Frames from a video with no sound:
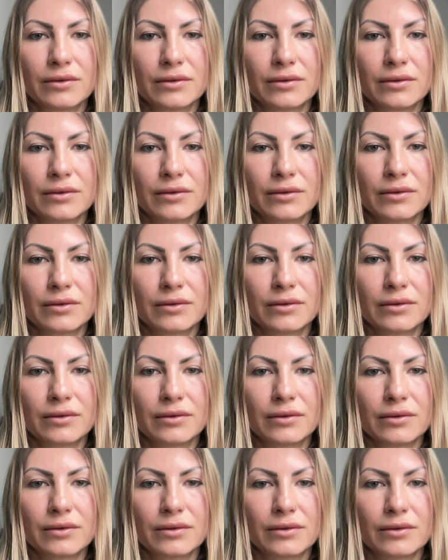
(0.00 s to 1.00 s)

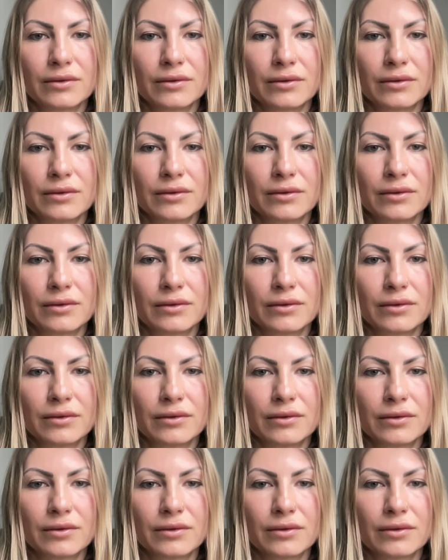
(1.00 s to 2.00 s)

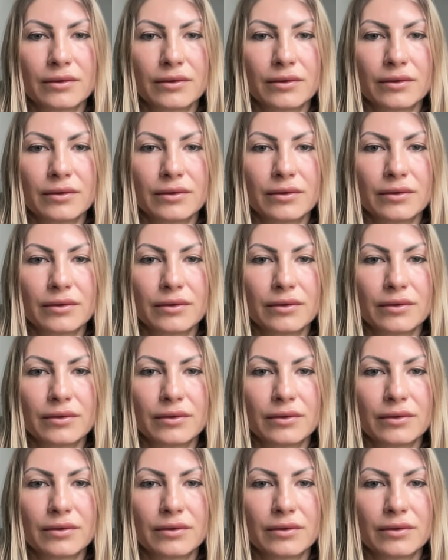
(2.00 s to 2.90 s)
[no speech]